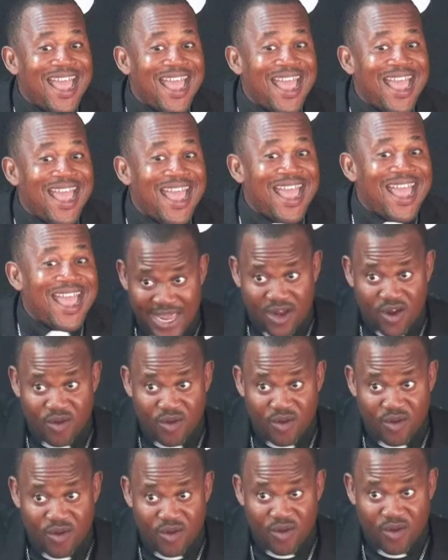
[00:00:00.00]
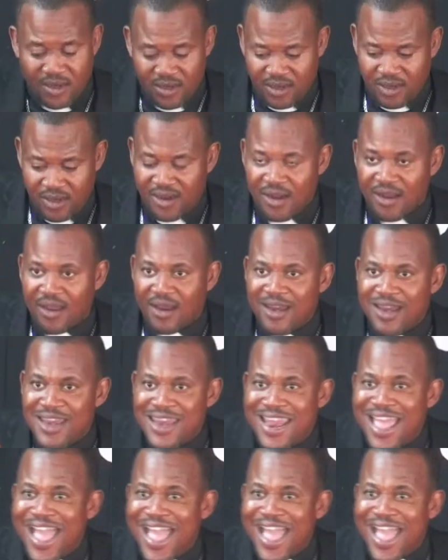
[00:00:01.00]
Should I come again?
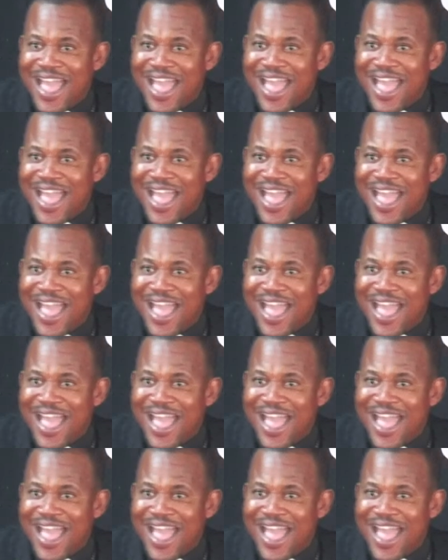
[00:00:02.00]
Life